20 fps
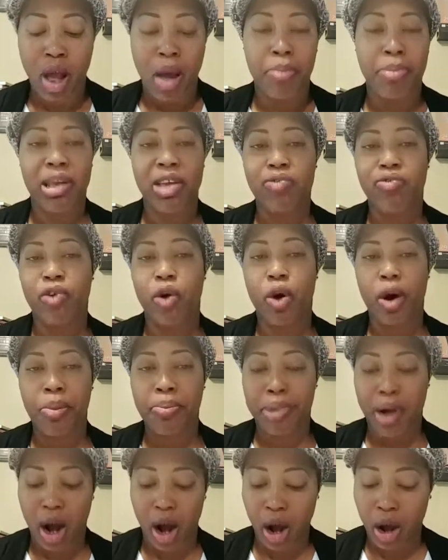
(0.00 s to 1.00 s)
Before
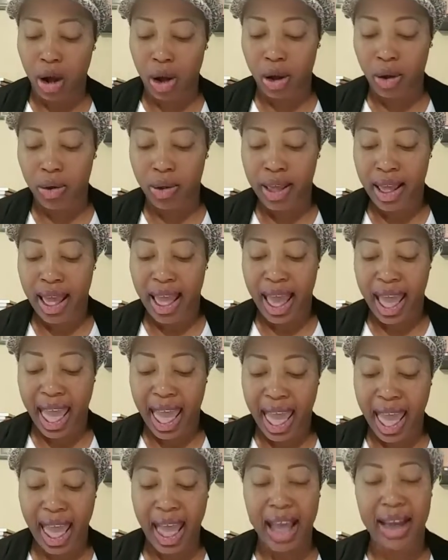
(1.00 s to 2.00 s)
Paul
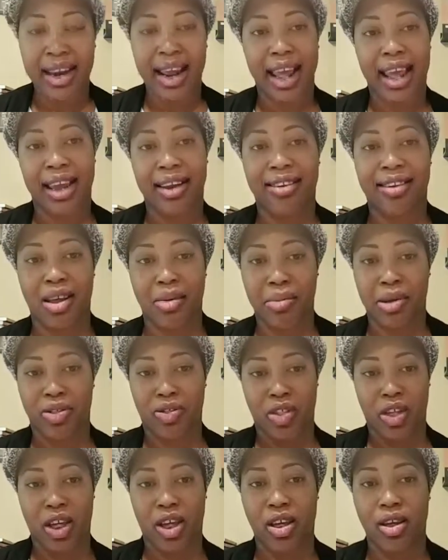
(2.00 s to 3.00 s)
had a
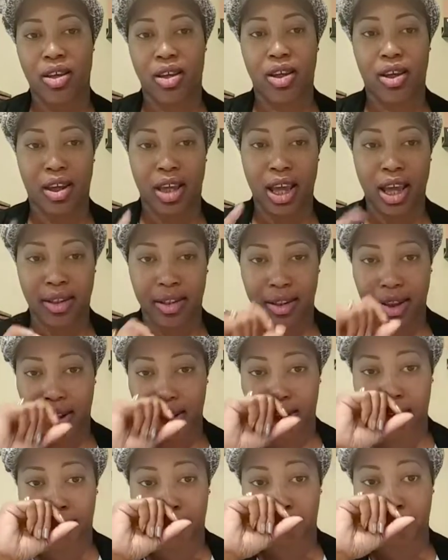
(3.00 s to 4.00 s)
Timothy, get
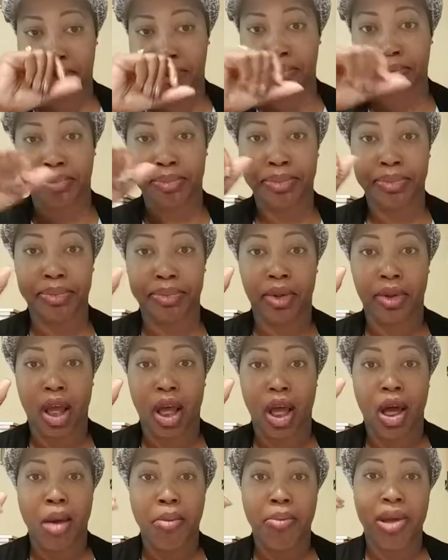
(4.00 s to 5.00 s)
this,
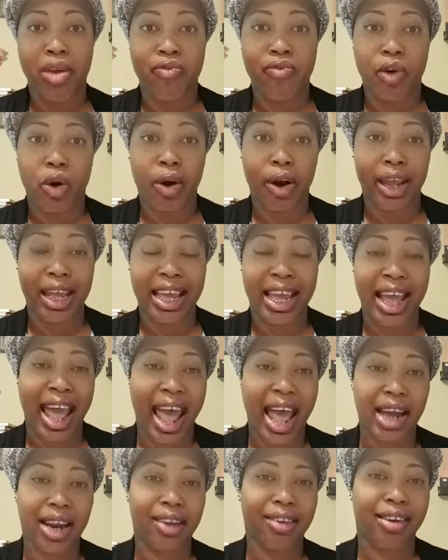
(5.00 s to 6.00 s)
before he
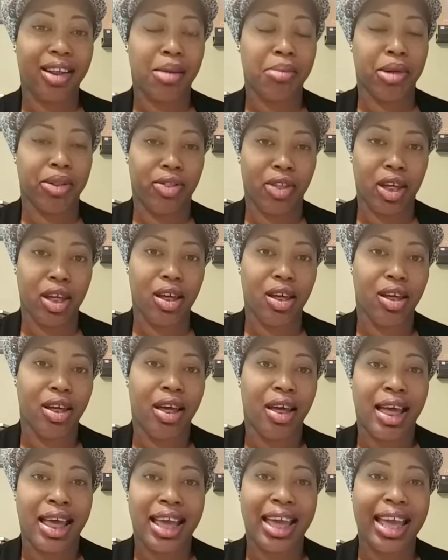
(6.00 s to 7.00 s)
had a Timothy,
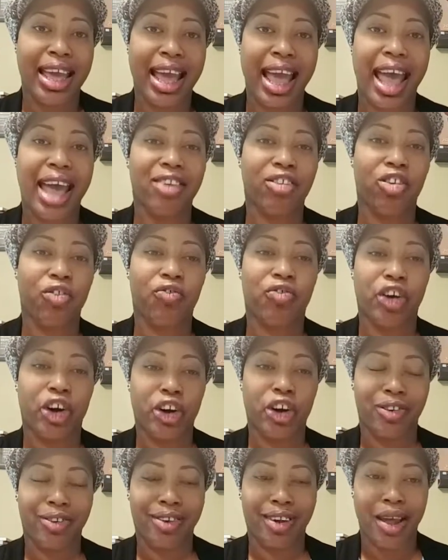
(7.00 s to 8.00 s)
he had to
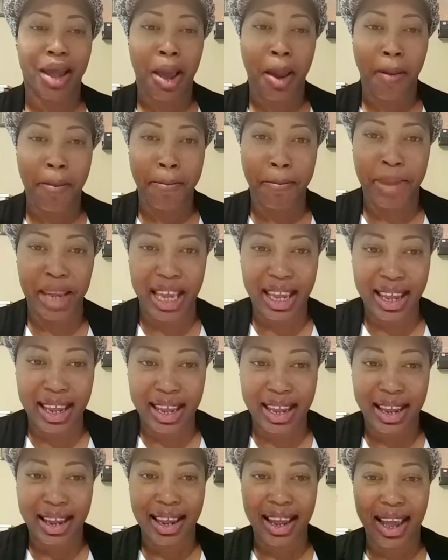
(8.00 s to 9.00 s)
first
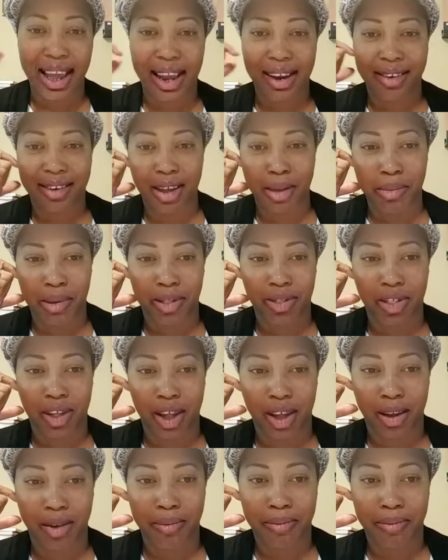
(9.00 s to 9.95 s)
be a Timothy.